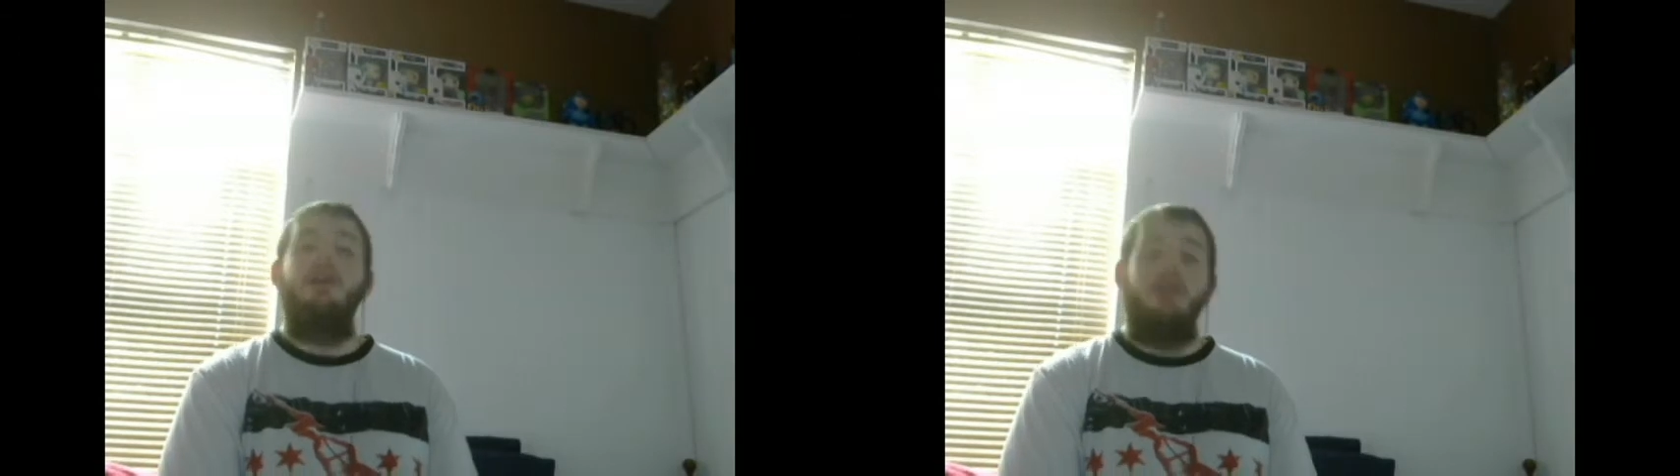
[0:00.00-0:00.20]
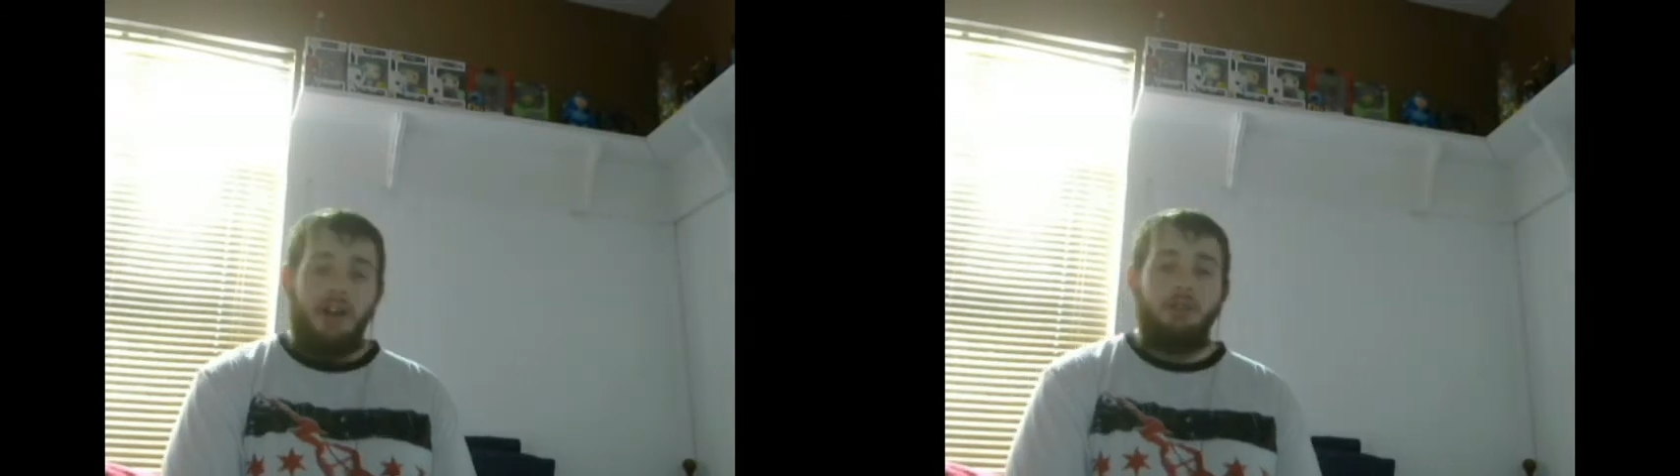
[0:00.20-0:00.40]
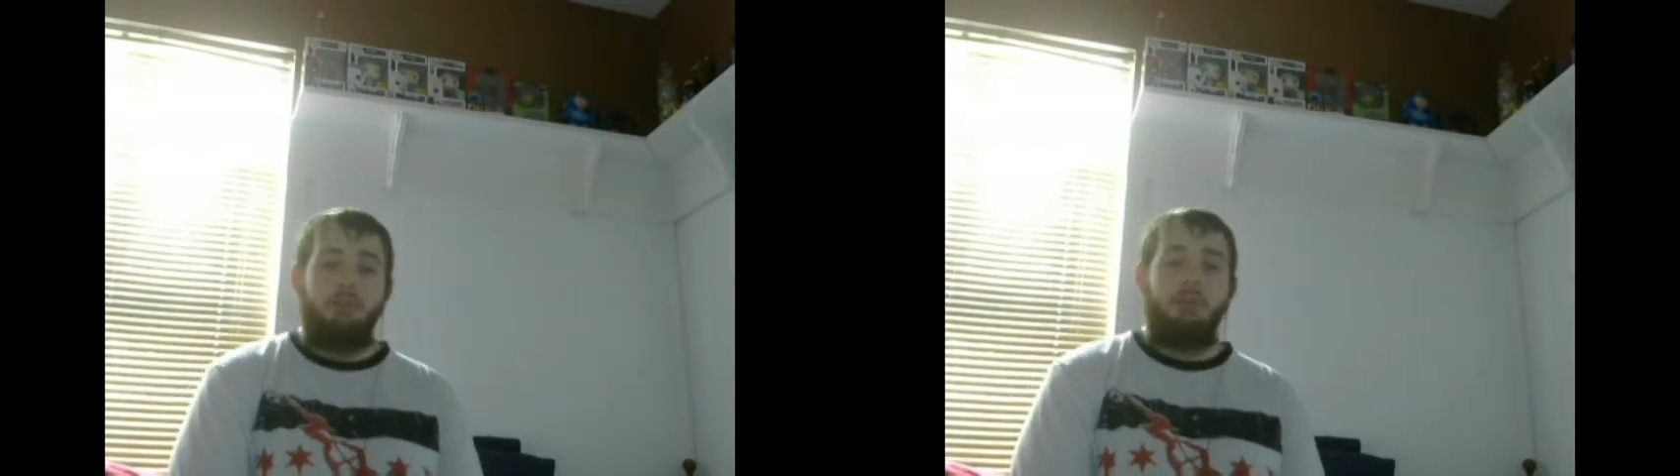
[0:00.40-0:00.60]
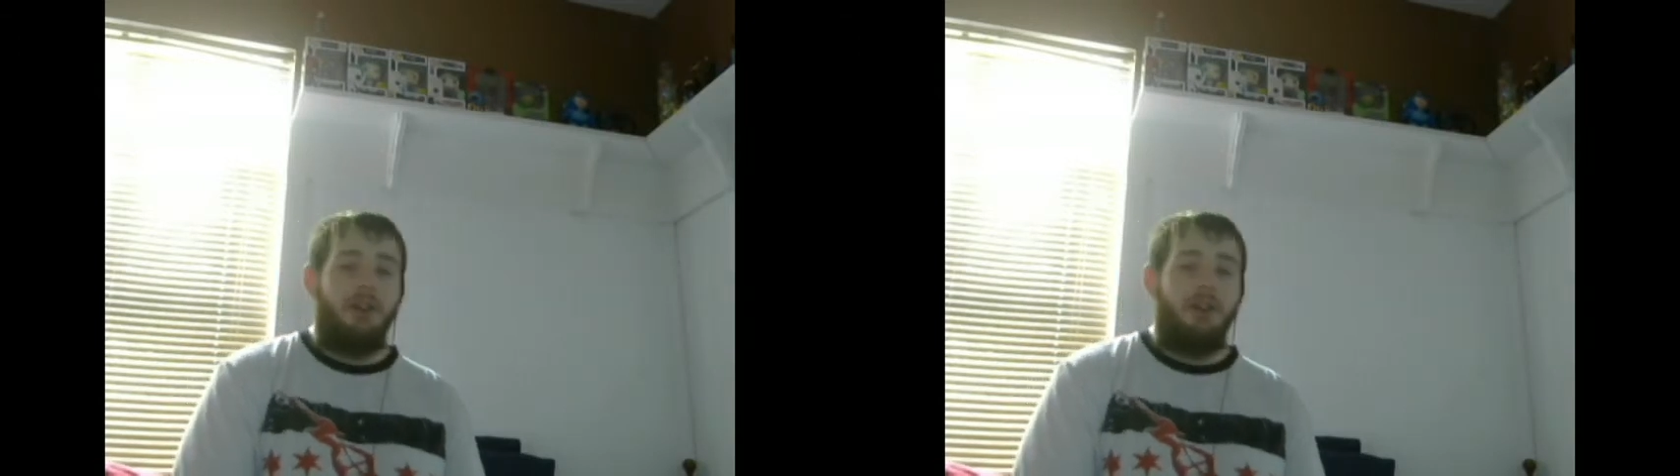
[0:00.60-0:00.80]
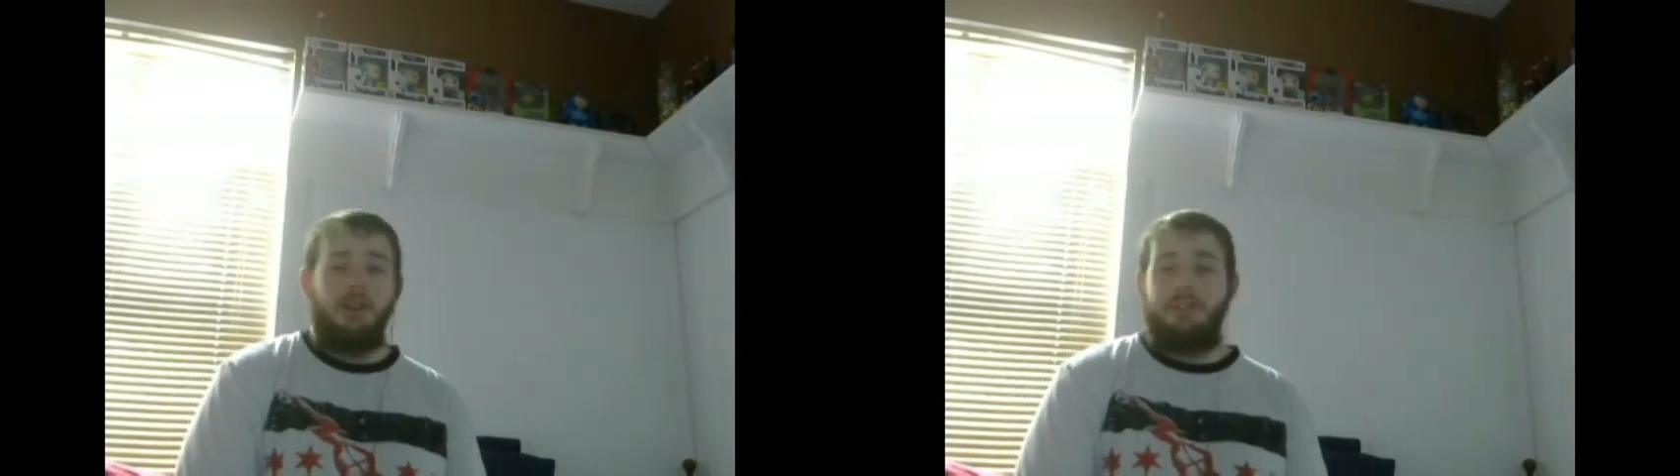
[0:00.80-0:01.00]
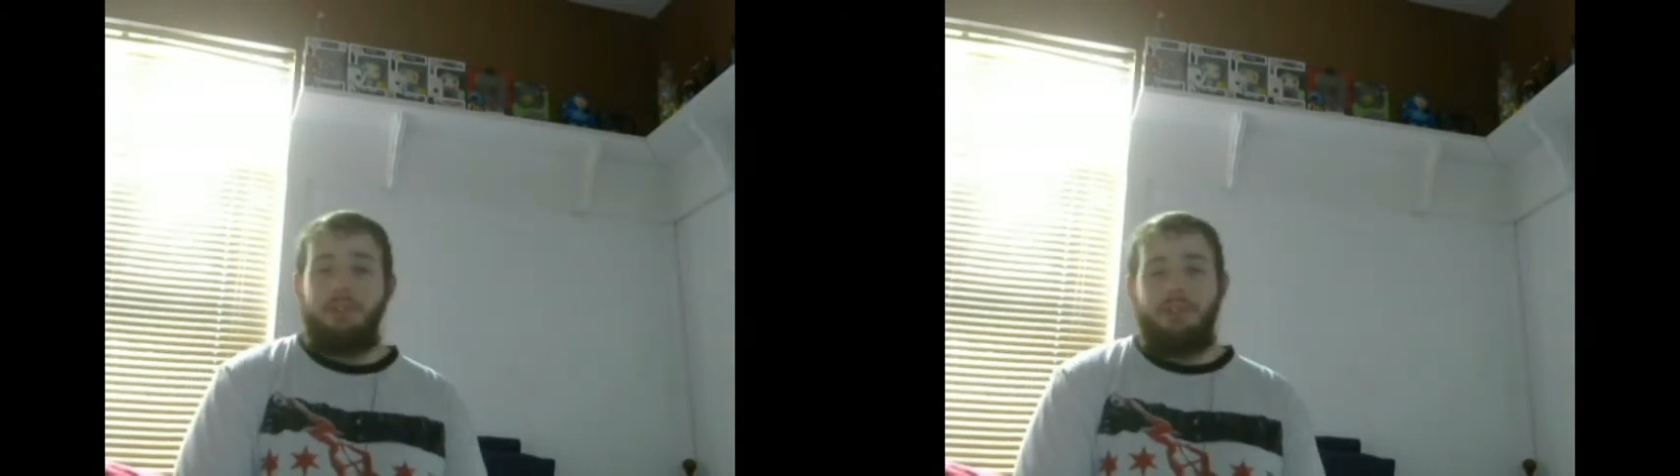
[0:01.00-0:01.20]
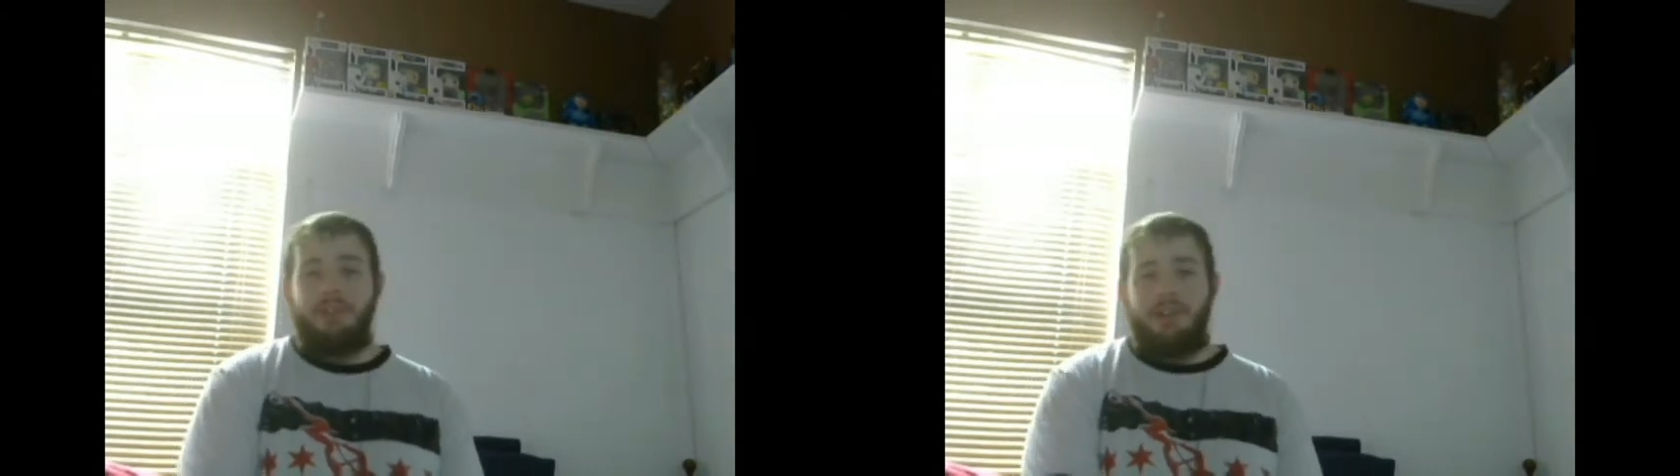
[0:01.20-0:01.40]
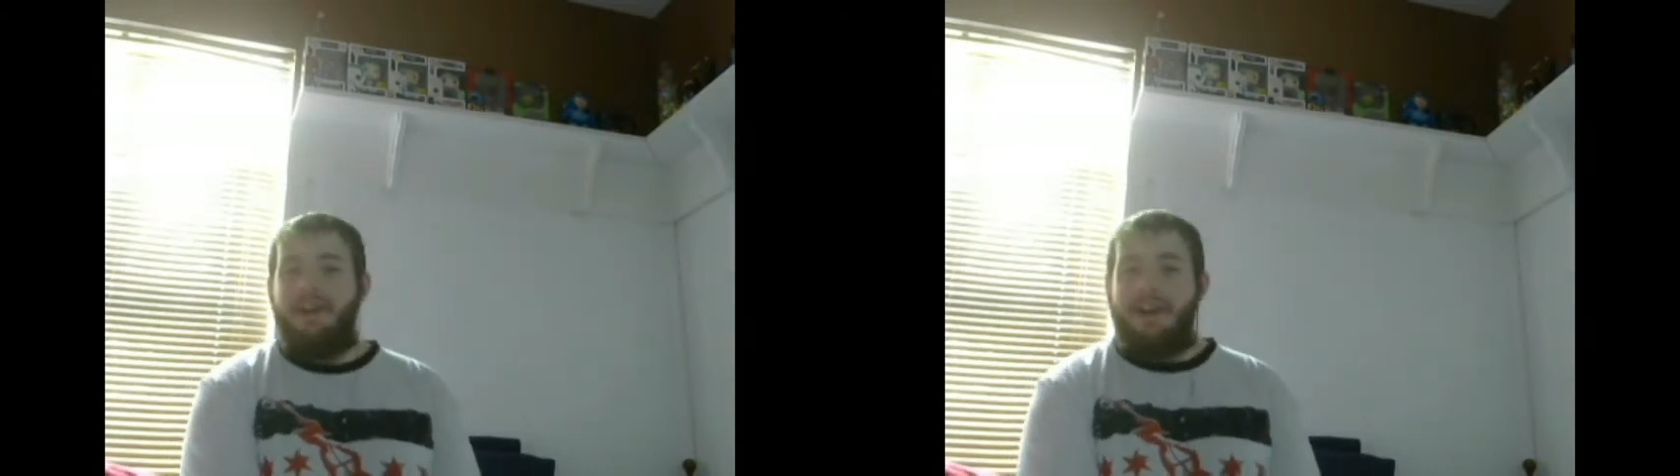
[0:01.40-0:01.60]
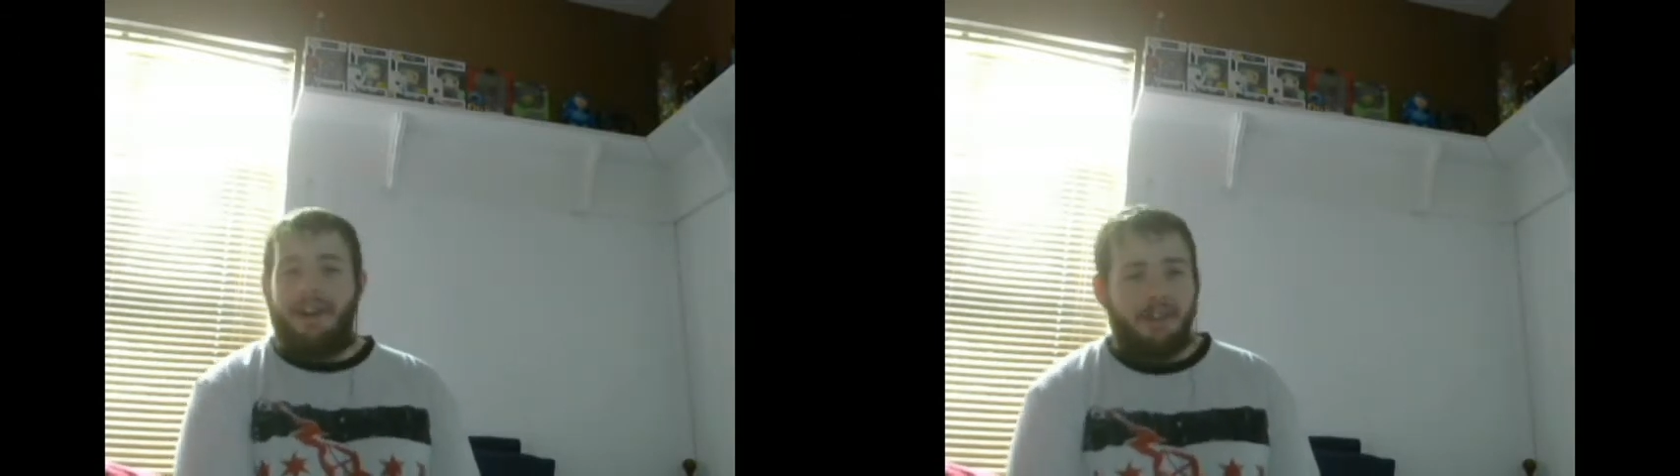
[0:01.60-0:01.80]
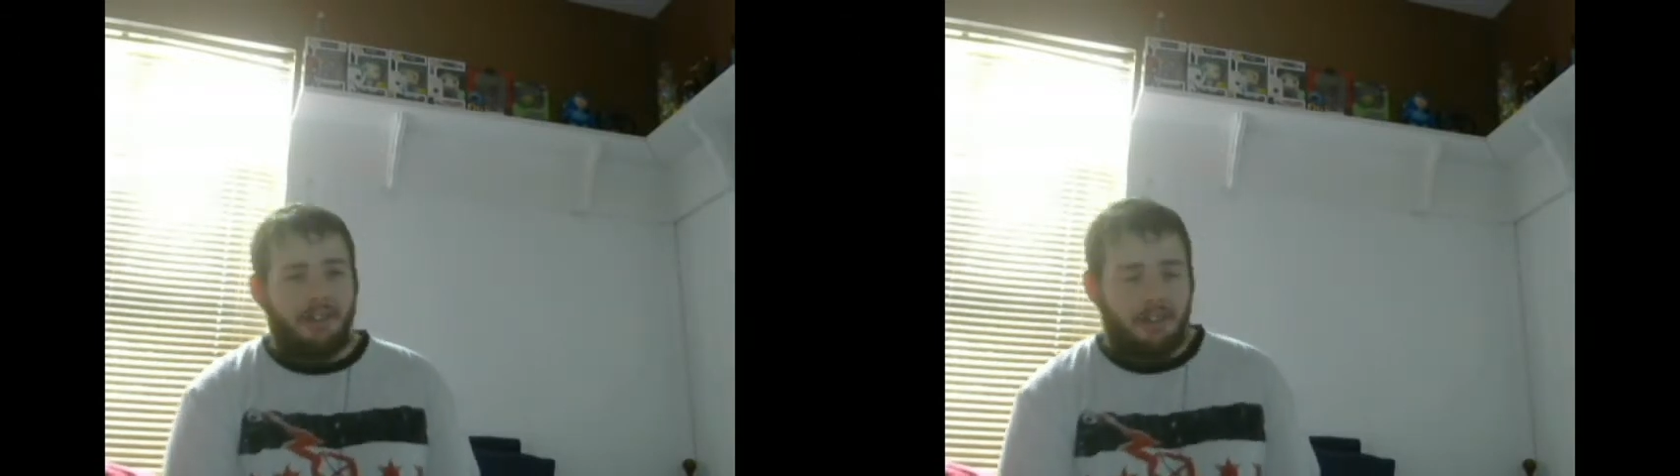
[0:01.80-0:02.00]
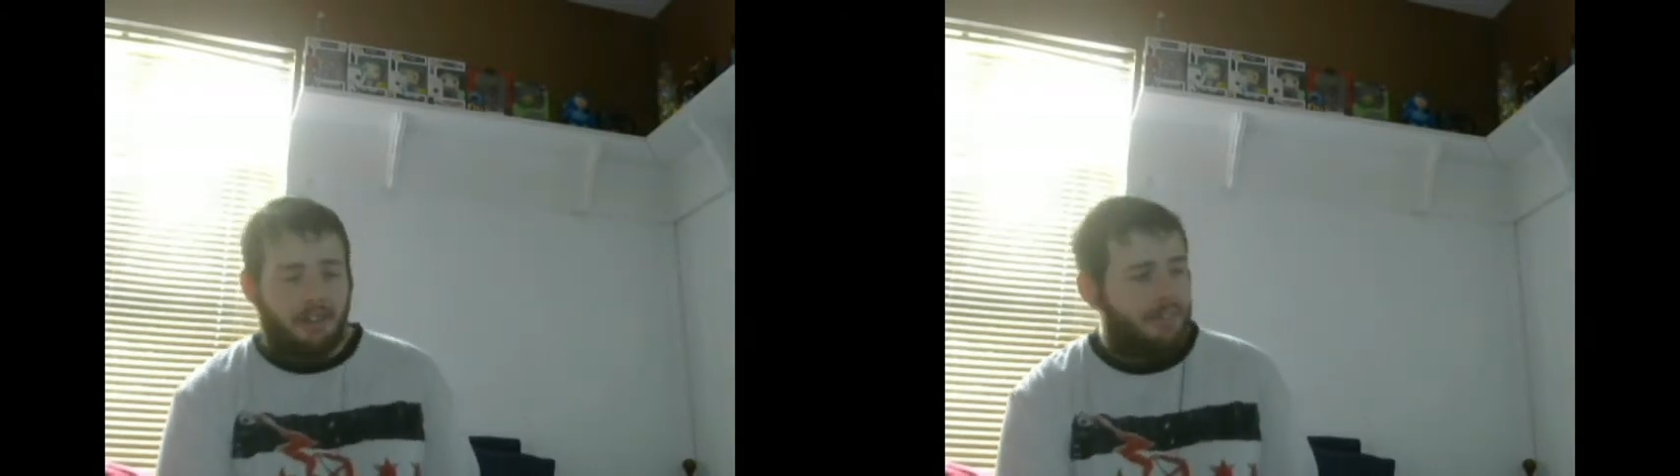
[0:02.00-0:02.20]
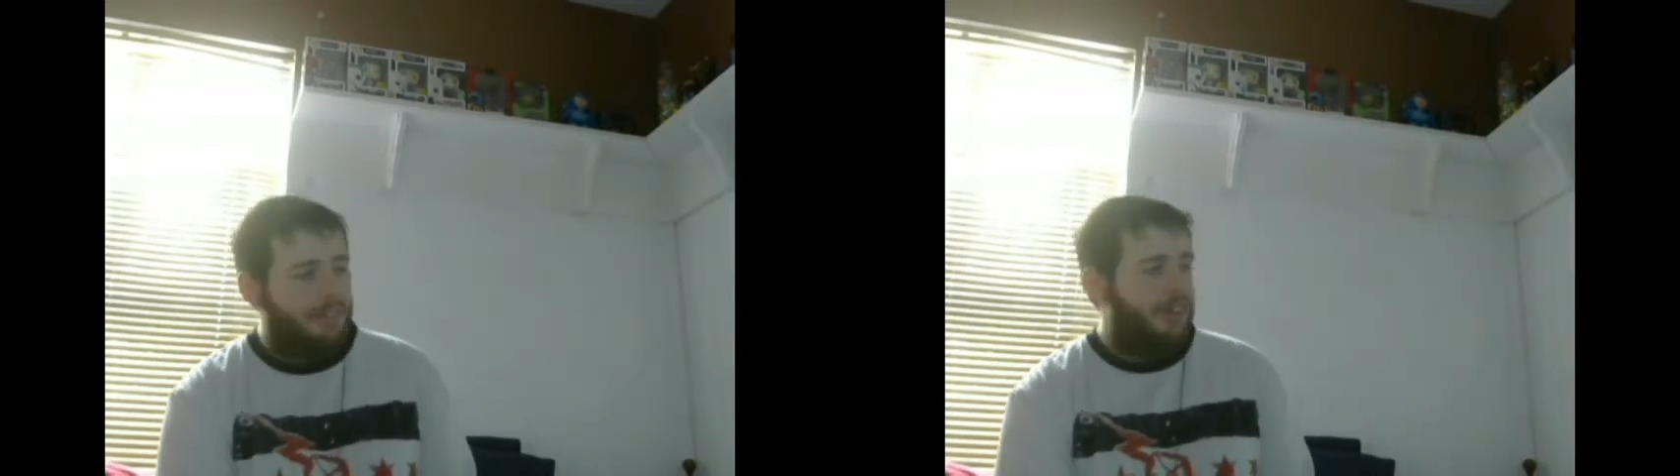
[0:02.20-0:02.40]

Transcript: That was pretty awesome. Uh, you know,